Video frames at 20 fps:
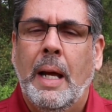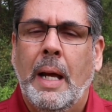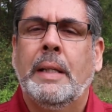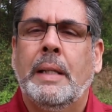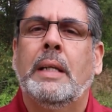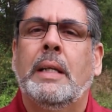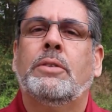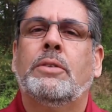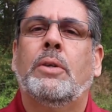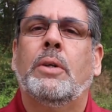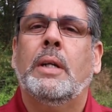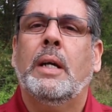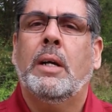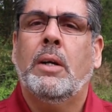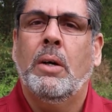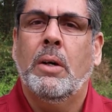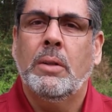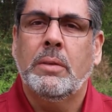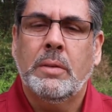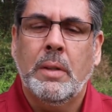And that's going to
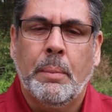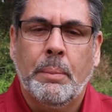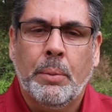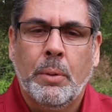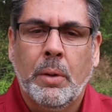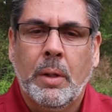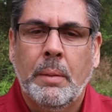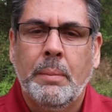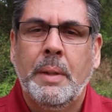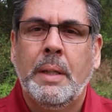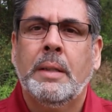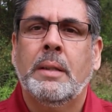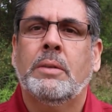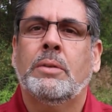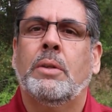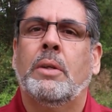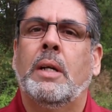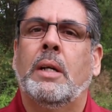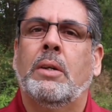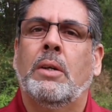cause some programming,
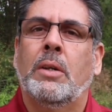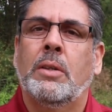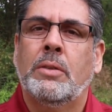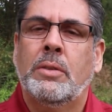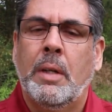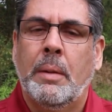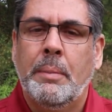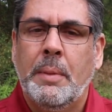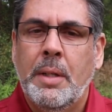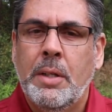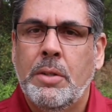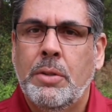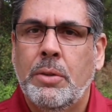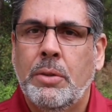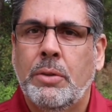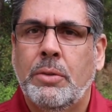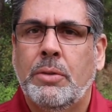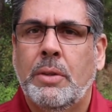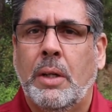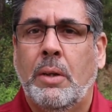that's going to cause some issues,